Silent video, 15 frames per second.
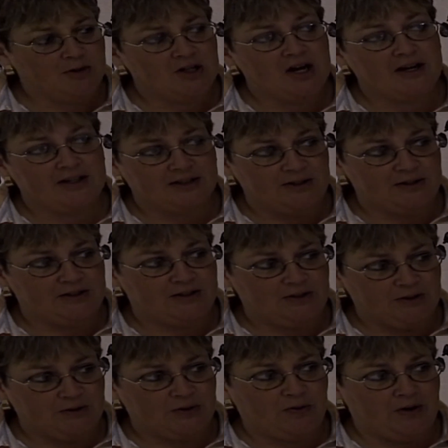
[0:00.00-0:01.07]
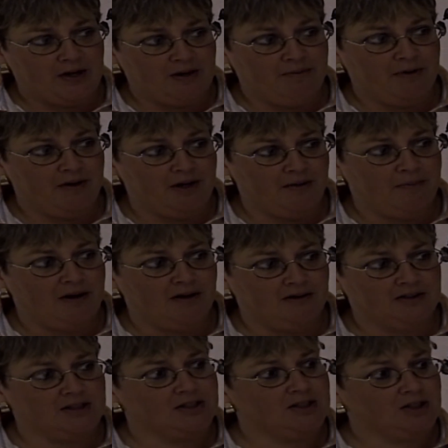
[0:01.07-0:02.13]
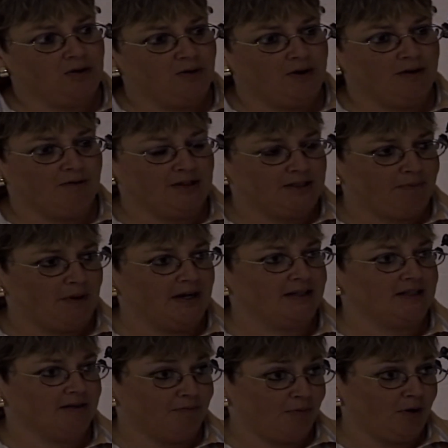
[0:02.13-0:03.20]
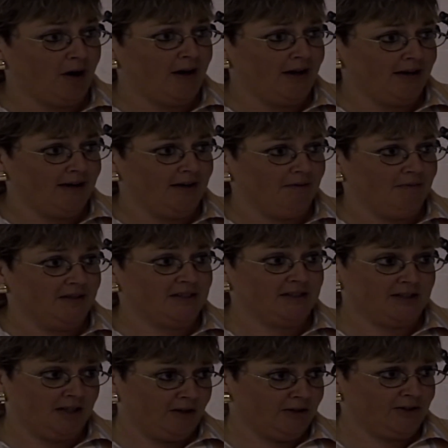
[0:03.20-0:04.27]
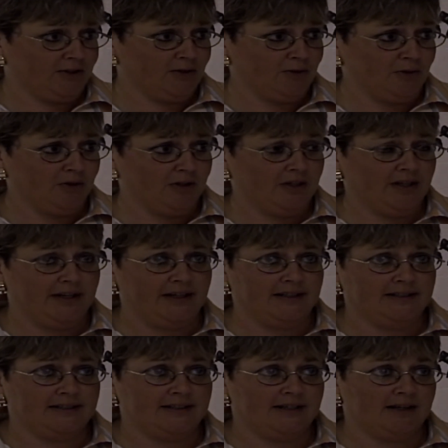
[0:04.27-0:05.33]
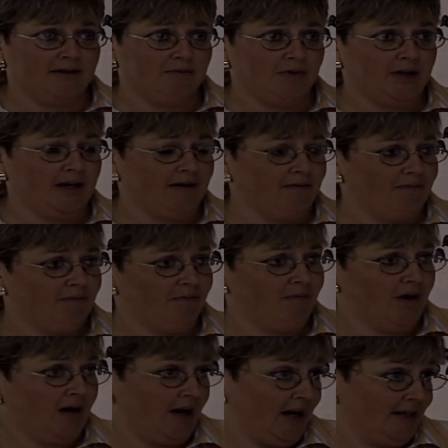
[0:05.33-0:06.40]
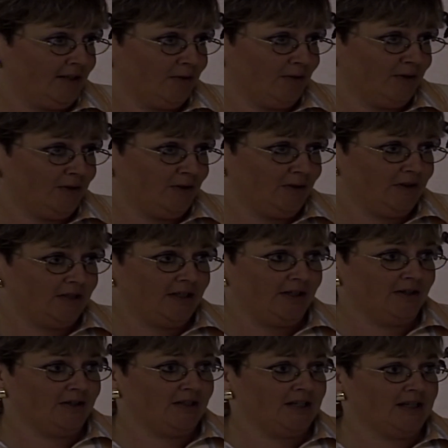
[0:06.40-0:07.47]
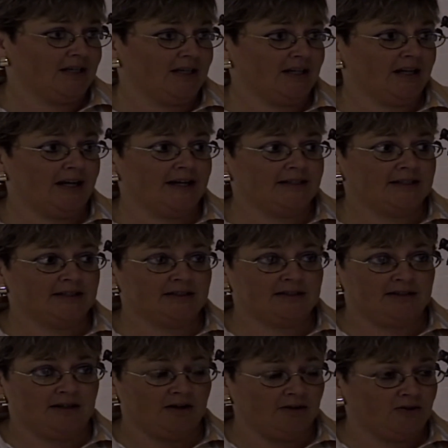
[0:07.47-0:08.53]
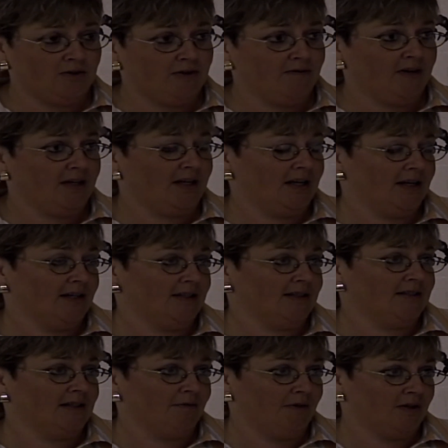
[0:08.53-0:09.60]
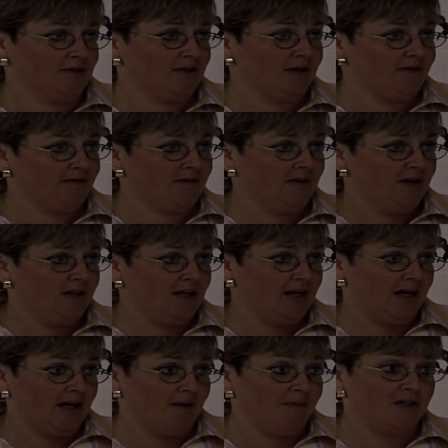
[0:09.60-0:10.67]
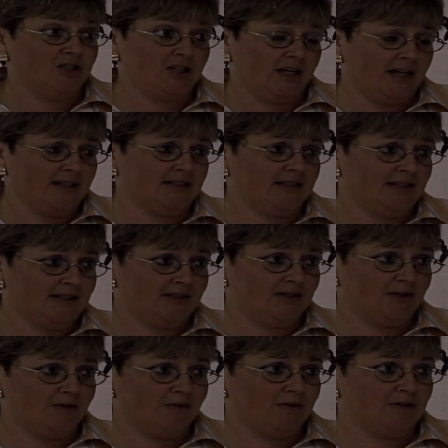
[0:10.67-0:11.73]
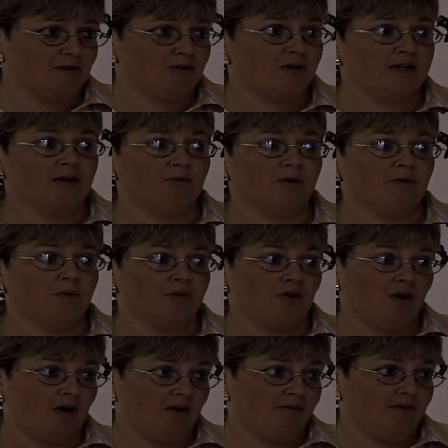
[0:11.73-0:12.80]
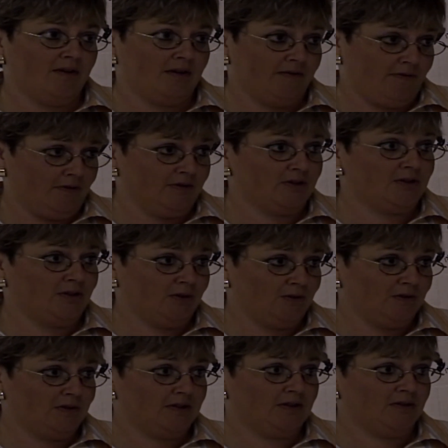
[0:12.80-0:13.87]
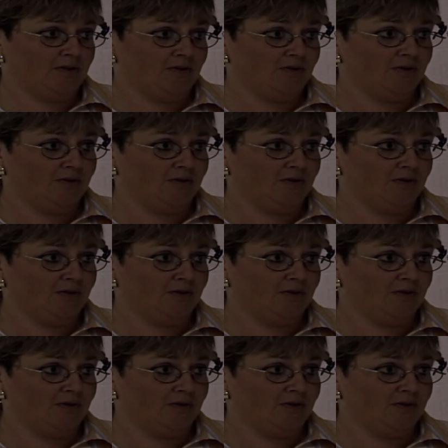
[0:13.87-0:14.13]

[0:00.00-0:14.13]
talking to the students quite a bit about just showing respect and pride. This is our school, and we have high school students here attending classes, the alternative ed kids, and we also have the GISD students, so trying to work with all of the different students to